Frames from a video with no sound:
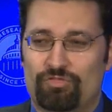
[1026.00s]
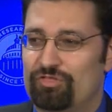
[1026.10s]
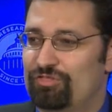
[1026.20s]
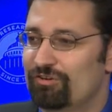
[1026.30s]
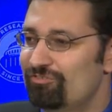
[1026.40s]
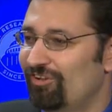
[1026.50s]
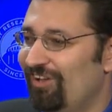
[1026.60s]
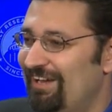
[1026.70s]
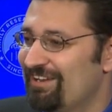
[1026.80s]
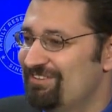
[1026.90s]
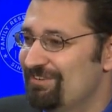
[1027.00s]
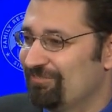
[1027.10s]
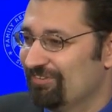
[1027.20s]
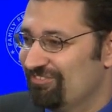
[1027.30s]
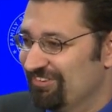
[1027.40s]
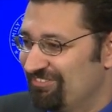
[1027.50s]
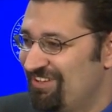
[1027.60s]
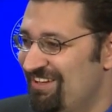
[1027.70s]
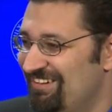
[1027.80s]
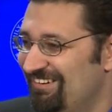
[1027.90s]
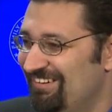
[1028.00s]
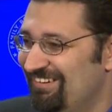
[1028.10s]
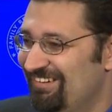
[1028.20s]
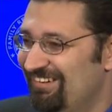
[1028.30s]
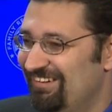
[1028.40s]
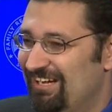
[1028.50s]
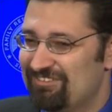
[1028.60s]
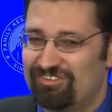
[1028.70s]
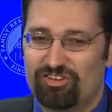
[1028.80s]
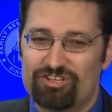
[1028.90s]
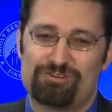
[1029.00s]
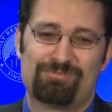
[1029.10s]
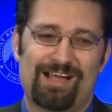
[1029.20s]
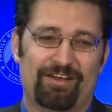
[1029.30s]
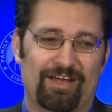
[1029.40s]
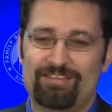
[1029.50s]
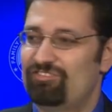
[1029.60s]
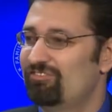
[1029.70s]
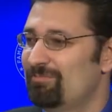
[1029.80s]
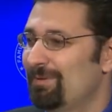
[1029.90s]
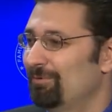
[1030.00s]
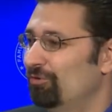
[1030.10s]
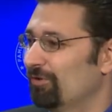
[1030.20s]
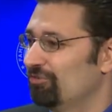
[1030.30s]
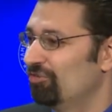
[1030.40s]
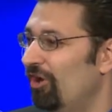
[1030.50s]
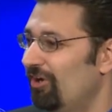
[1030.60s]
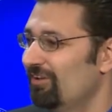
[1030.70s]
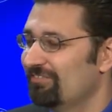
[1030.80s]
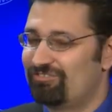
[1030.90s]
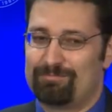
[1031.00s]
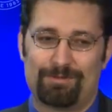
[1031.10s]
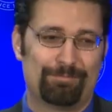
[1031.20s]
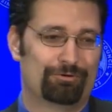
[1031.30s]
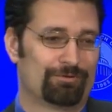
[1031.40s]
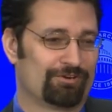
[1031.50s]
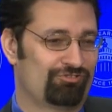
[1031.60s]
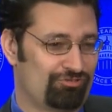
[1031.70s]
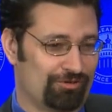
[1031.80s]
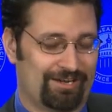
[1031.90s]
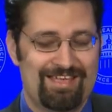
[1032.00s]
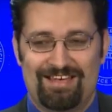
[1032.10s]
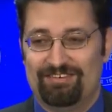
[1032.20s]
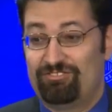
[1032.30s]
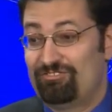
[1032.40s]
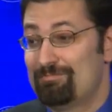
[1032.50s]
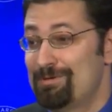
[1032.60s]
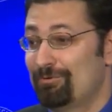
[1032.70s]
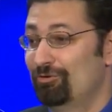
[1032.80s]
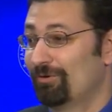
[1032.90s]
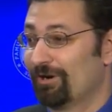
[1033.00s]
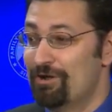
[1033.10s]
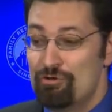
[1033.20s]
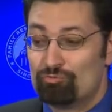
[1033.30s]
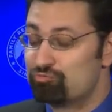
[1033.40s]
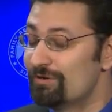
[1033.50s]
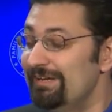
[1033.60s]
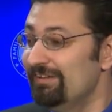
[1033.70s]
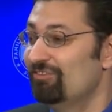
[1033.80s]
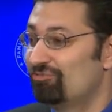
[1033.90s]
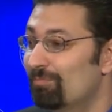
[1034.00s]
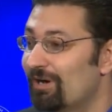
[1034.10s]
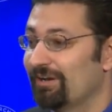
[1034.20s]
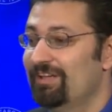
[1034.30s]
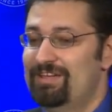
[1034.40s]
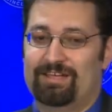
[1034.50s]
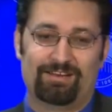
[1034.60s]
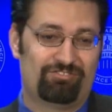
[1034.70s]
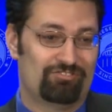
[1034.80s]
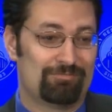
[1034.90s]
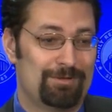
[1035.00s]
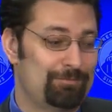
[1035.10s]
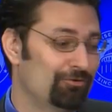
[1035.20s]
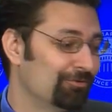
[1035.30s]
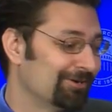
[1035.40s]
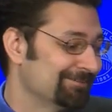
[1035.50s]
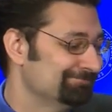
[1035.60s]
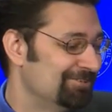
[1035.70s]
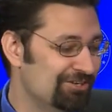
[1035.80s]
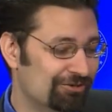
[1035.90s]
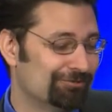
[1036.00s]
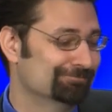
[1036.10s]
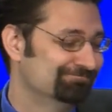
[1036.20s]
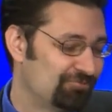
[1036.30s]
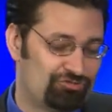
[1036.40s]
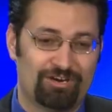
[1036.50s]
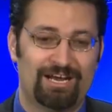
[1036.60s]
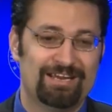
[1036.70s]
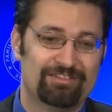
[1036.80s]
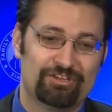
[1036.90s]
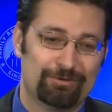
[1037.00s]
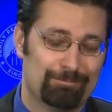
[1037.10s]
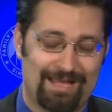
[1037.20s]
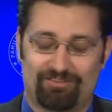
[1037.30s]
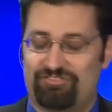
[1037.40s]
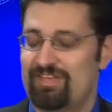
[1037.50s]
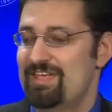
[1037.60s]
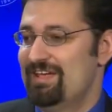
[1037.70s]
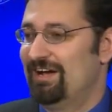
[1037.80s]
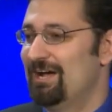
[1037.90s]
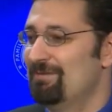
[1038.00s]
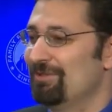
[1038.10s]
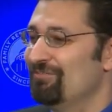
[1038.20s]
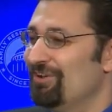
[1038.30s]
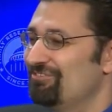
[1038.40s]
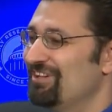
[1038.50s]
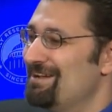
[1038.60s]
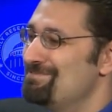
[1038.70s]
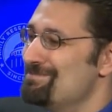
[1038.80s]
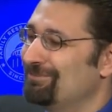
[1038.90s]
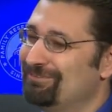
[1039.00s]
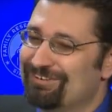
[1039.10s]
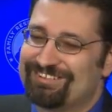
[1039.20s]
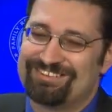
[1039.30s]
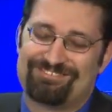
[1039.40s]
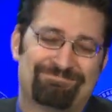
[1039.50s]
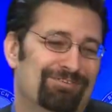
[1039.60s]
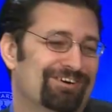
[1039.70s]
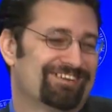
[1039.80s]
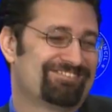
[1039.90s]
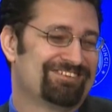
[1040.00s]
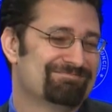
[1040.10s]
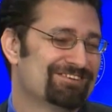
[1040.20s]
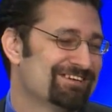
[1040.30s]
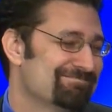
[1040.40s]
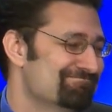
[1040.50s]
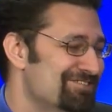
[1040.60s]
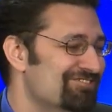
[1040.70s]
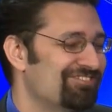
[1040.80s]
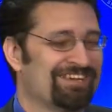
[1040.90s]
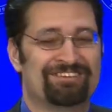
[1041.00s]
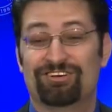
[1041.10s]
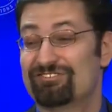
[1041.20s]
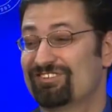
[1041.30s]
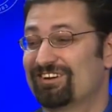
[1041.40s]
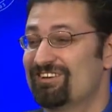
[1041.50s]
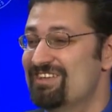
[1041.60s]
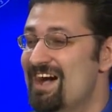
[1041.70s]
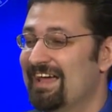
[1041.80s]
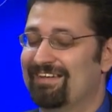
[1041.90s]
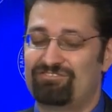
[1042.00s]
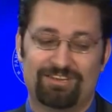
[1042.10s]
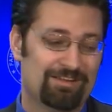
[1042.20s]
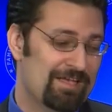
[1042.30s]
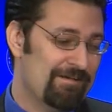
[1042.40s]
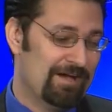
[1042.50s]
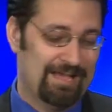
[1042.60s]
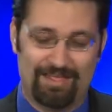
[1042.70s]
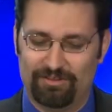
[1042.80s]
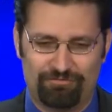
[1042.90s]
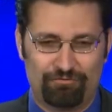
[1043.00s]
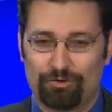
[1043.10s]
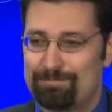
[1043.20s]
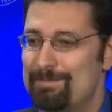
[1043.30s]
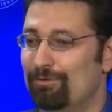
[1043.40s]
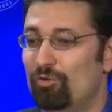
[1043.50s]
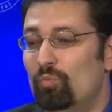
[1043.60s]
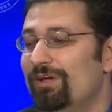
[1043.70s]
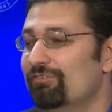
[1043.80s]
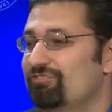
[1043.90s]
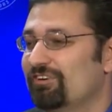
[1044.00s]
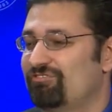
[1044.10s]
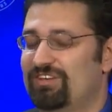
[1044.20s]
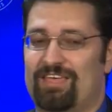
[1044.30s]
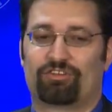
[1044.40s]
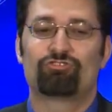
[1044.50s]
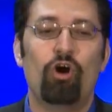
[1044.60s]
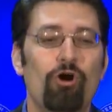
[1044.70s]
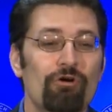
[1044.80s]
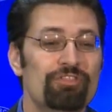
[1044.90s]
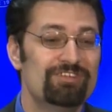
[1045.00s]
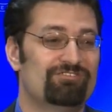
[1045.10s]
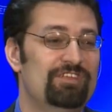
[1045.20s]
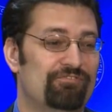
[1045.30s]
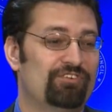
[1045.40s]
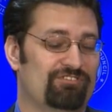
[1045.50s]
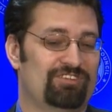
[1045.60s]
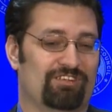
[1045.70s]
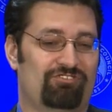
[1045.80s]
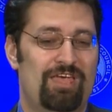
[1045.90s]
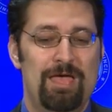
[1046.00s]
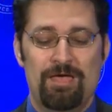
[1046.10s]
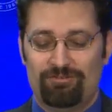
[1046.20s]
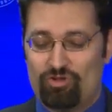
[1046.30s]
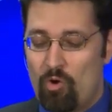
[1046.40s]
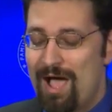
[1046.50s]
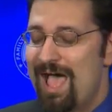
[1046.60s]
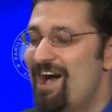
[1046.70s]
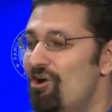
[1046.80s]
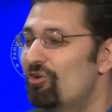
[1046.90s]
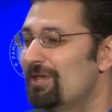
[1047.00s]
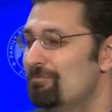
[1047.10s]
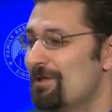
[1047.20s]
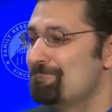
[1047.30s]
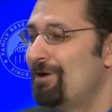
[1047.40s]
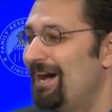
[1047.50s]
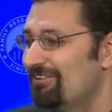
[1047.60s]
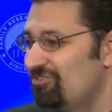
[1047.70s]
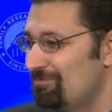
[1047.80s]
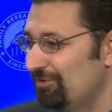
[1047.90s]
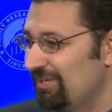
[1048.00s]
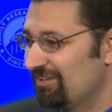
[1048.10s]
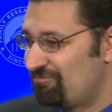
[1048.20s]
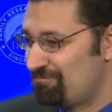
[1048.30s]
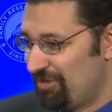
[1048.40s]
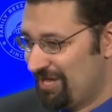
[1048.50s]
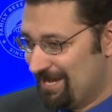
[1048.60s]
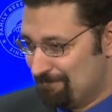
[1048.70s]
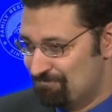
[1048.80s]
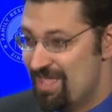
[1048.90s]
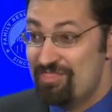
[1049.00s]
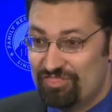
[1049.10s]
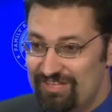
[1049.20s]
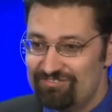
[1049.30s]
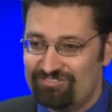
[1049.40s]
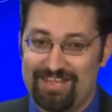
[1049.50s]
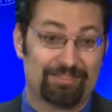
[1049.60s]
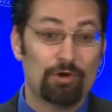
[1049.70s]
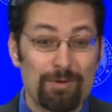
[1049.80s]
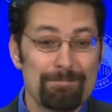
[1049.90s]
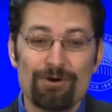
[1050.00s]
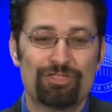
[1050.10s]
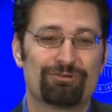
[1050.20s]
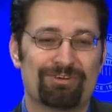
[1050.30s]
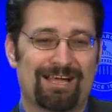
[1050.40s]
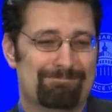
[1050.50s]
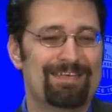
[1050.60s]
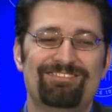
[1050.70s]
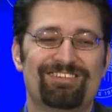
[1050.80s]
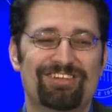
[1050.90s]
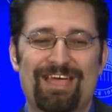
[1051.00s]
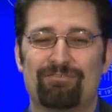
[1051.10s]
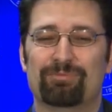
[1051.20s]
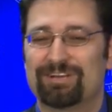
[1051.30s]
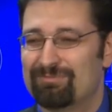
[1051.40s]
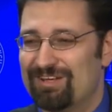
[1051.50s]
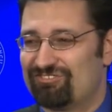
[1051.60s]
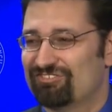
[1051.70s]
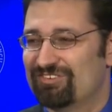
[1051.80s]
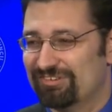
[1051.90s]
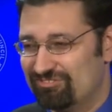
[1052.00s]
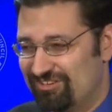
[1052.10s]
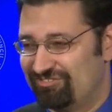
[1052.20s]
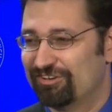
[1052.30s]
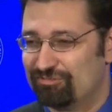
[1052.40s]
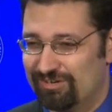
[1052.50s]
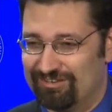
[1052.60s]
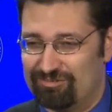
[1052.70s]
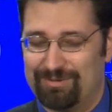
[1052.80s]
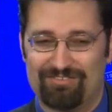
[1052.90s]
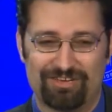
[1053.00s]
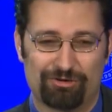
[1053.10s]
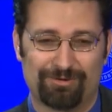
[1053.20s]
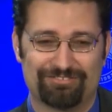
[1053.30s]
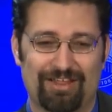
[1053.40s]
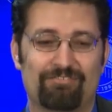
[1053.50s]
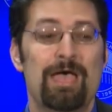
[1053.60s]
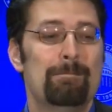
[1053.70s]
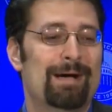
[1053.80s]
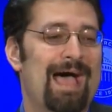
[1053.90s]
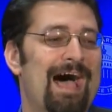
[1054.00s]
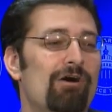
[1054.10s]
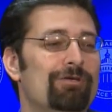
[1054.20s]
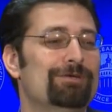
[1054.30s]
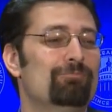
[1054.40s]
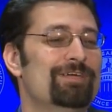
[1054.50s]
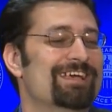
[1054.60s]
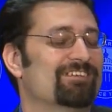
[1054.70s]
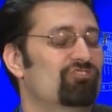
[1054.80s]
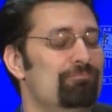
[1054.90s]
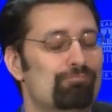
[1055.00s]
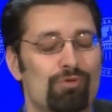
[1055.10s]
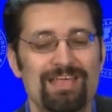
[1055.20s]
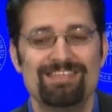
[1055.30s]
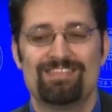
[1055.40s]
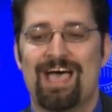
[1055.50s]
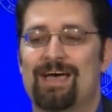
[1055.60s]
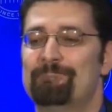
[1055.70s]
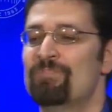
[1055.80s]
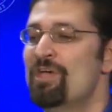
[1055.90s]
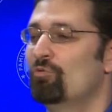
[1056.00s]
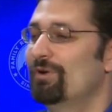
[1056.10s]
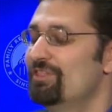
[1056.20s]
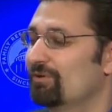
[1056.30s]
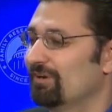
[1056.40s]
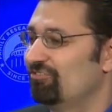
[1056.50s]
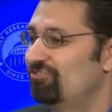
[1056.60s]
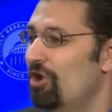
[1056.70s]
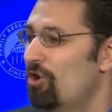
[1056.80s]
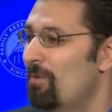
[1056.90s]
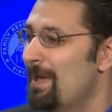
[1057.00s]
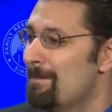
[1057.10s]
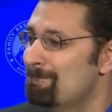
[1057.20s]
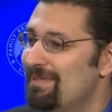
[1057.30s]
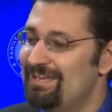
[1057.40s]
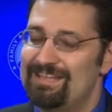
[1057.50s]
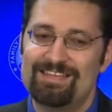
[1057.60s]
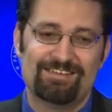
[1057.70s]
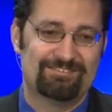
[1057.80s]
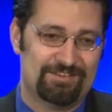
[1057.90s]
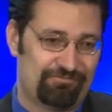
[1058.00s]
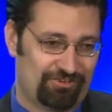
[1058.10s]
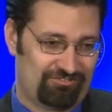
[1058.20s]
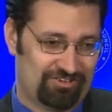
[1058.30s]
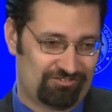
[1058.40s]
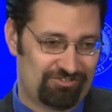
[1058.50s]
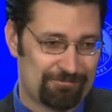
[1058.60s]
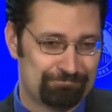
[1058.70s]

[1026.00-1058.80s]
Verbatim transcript: There's a lot of differences. I said, look around. I see some people who are tall and some people who are short. I see some people who are really smart, and I see some people who are, you know, trying their best. You've also got people who are good at sports and good at music and those that are not. I've seen at least 4 people in wheelchairs today. There's all these differences. So how can we possibly explain this thing that we both agree on? Basically, everyone in Western civilization agrees that we have an equal right to life. But how can we explain that when there are so many differences?